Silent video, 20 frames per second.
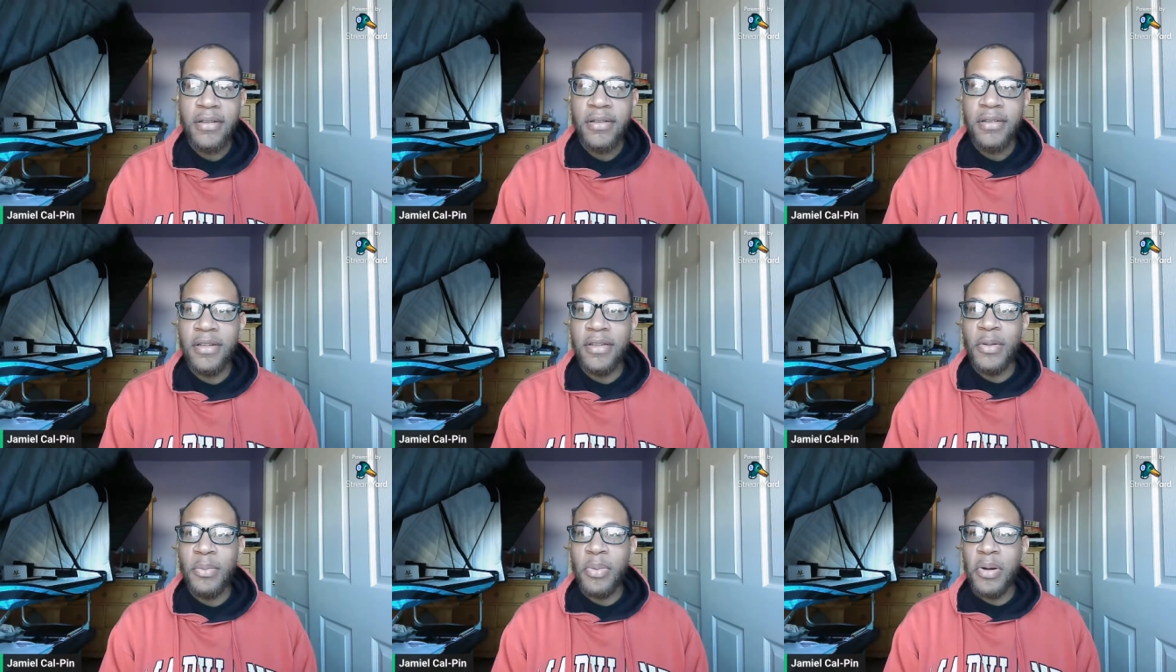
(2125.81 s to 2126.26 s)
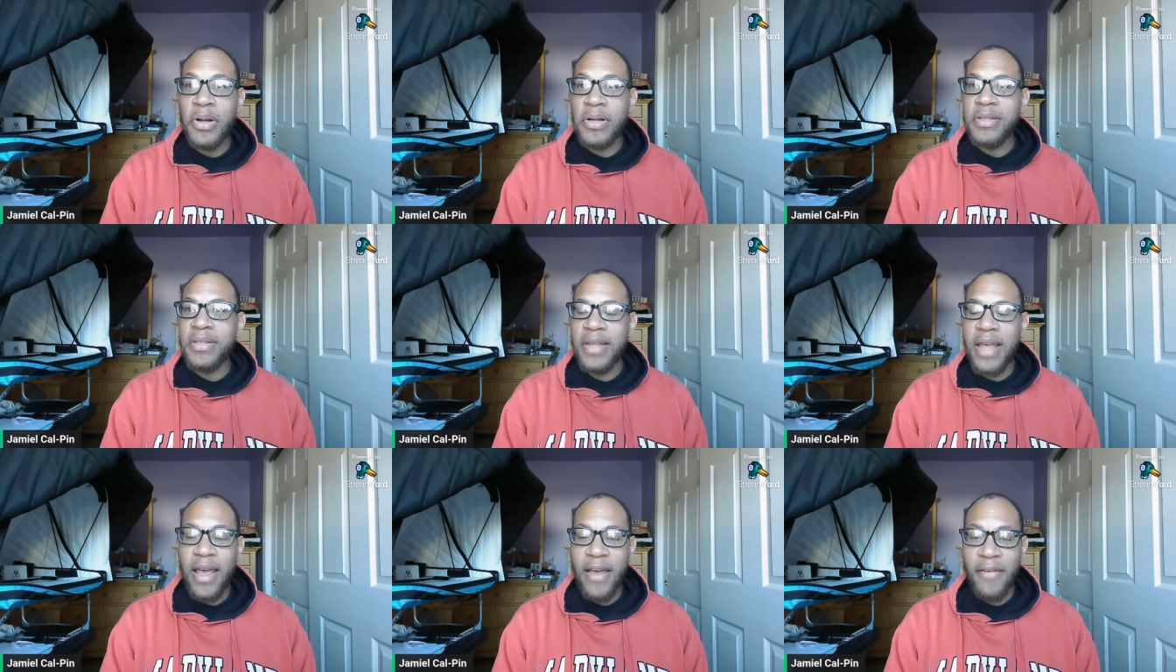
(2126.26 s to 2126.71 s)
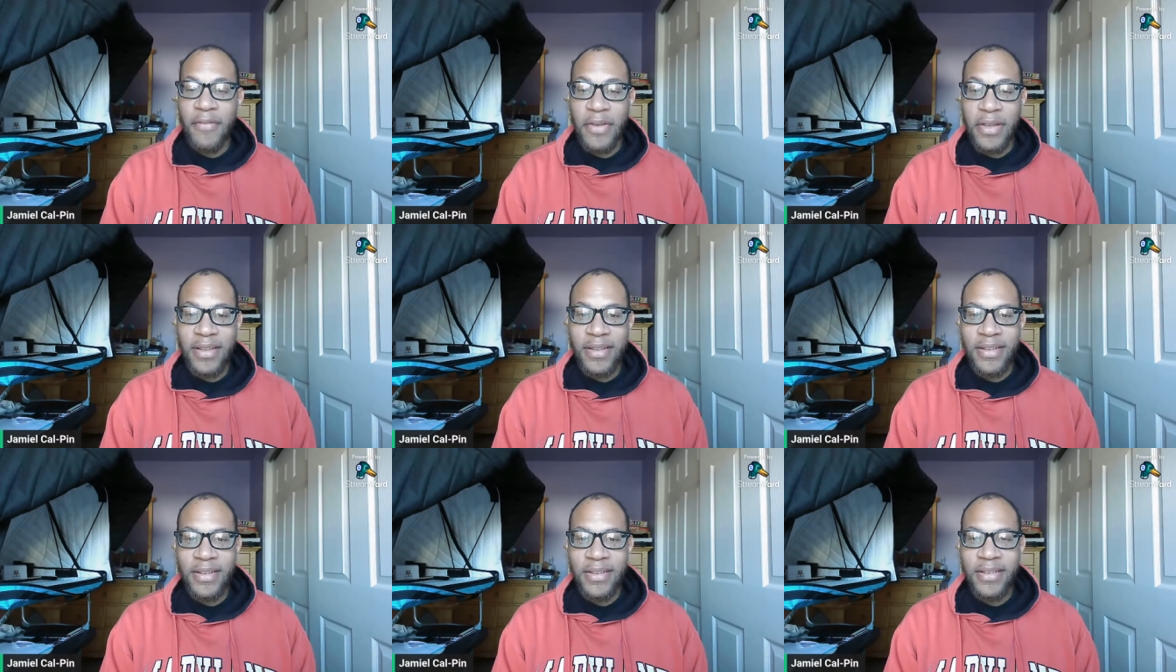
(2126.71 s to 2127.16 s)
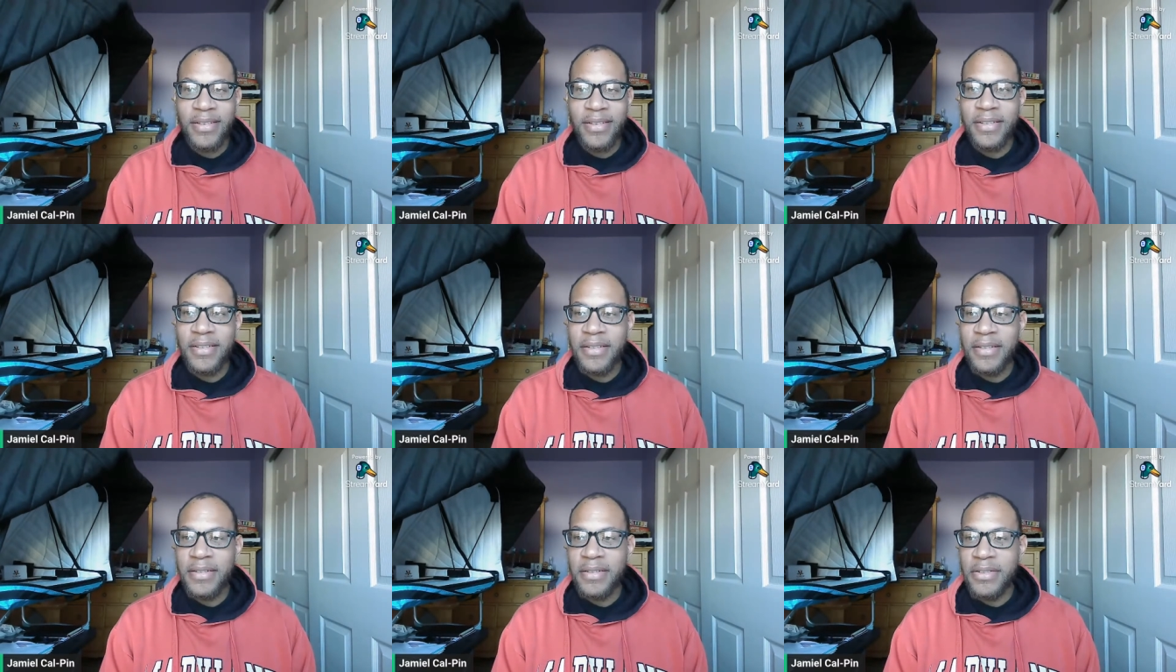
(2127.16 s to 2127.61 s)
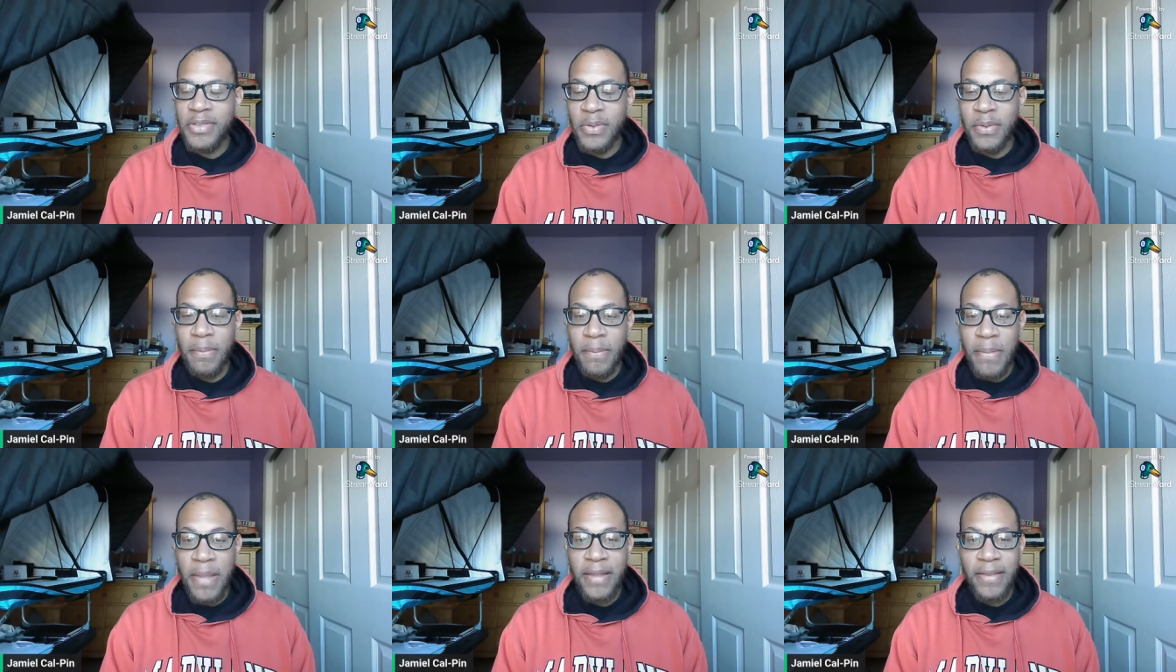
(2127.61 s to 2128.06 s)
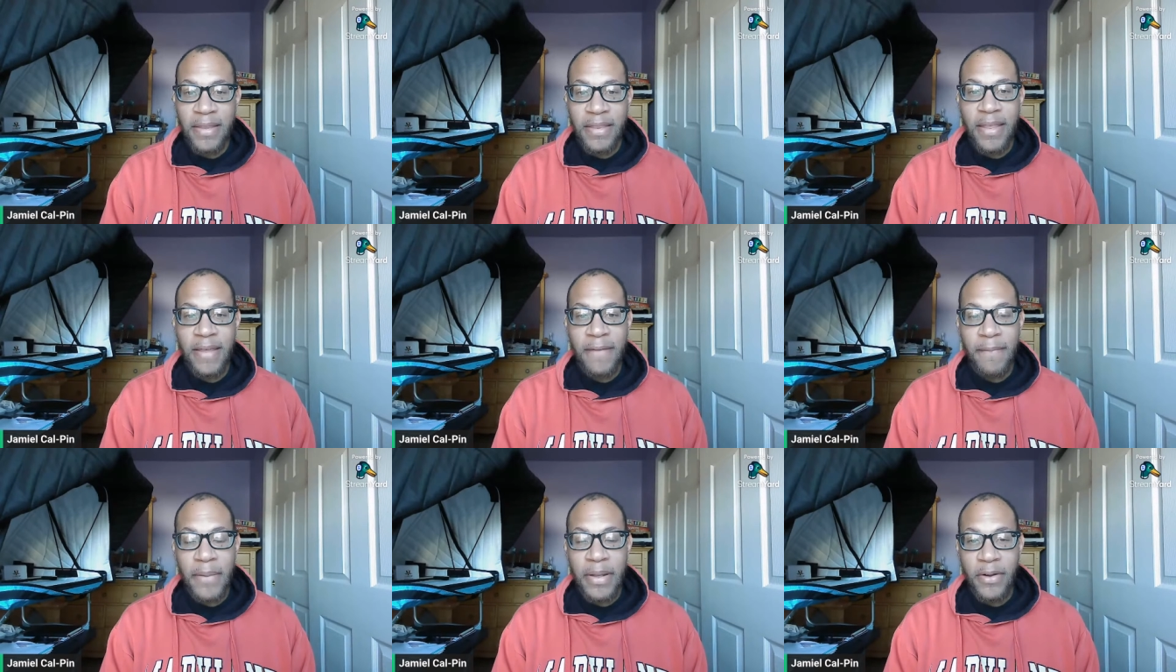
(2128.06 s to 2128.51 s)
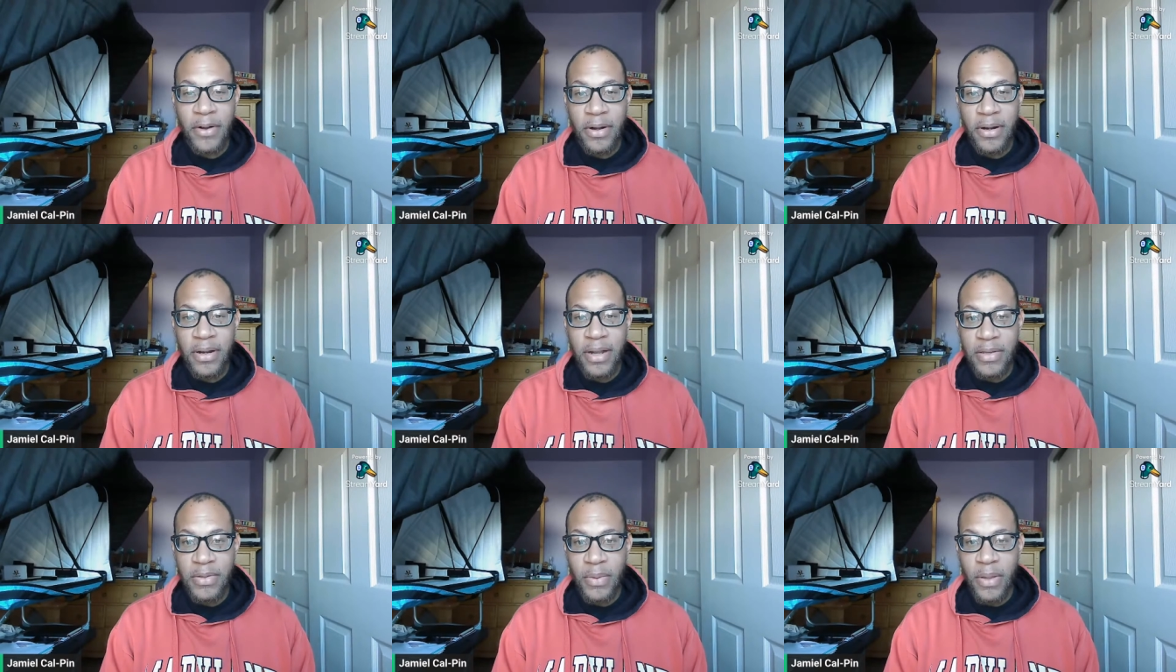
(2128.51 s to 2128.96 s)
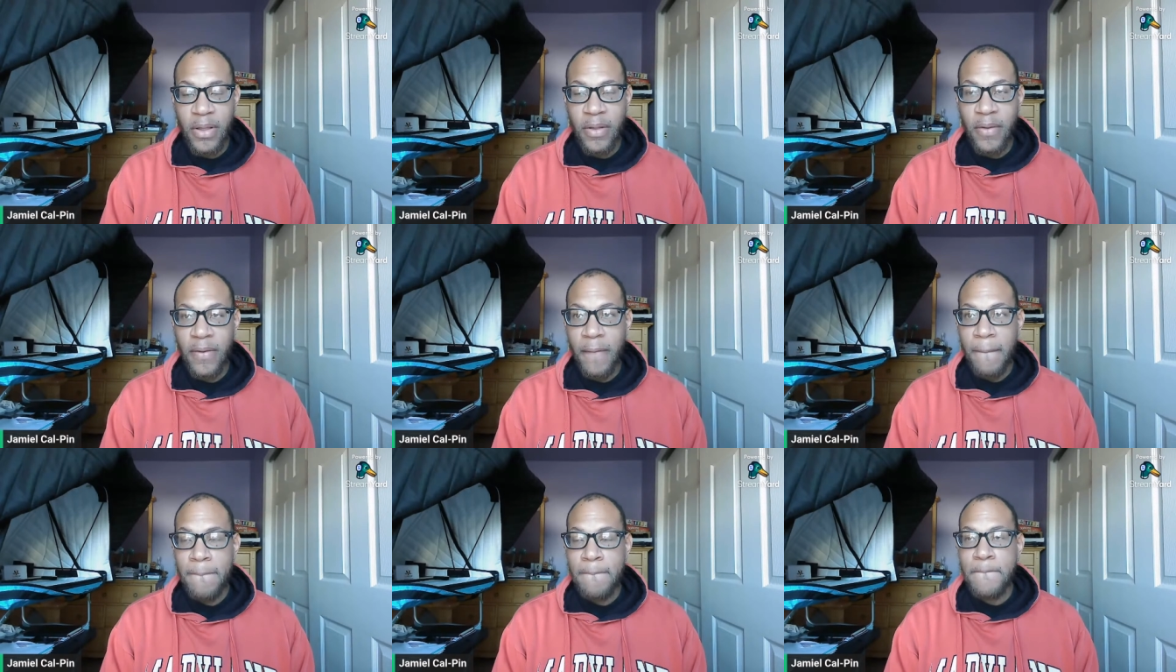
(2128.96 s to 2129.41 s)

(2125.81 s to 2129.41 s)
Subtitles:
than the person having to admit that they've been hurt as well.